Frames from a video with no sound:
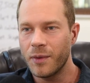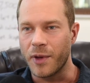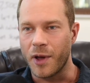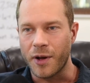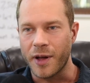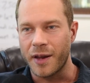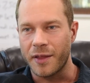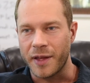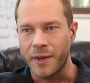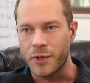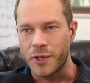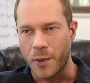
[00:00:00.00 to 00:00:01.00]
we all kind of
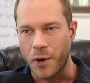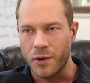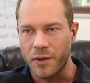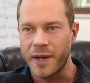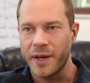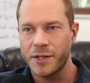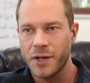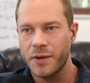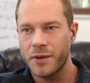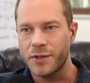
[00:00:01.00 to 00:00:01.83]
think we're smarter than each other.